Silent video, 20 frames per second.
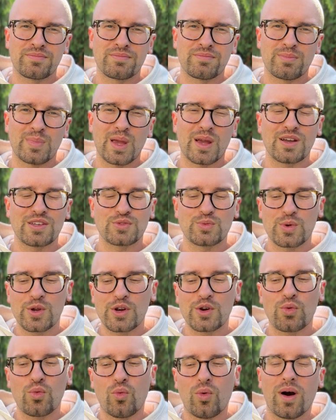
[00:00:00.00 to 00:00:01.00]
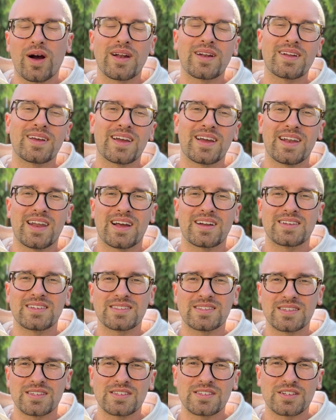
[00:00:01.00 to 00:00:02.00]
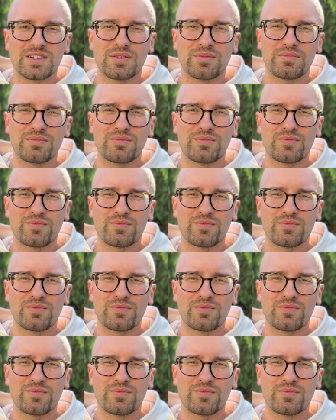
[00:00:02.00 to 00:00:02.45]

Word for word: because we are one connected system.